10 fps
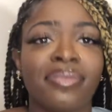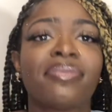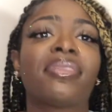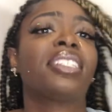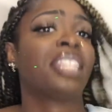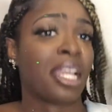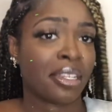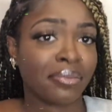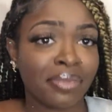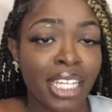He's tan.
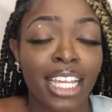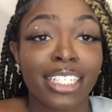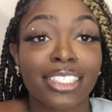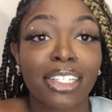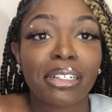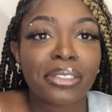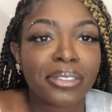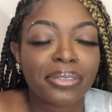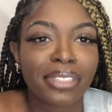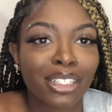
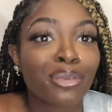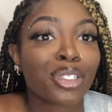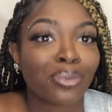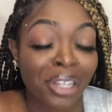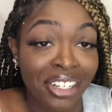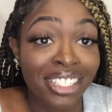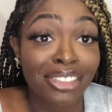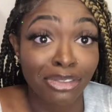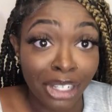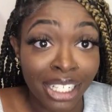So it was weird as
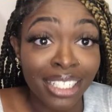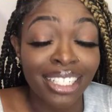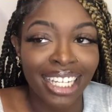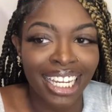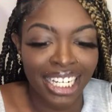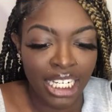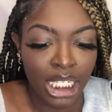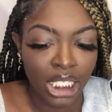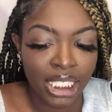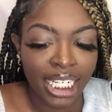fuck. And then it
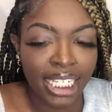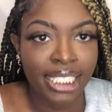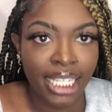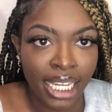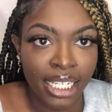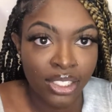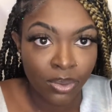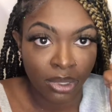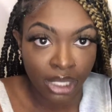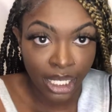looked like his hands
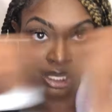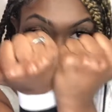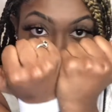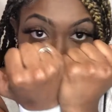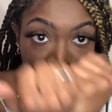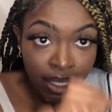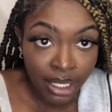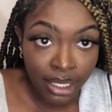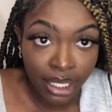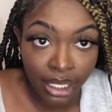were like
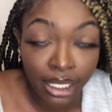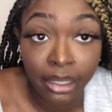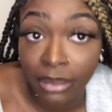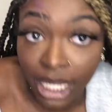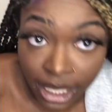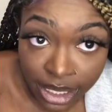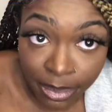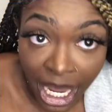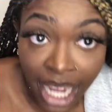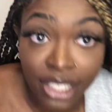clipped behind his
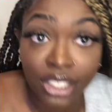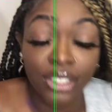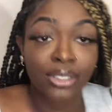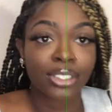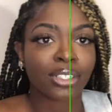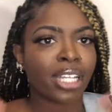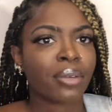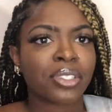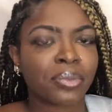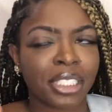back too. So that
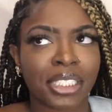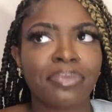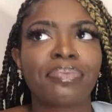was weird.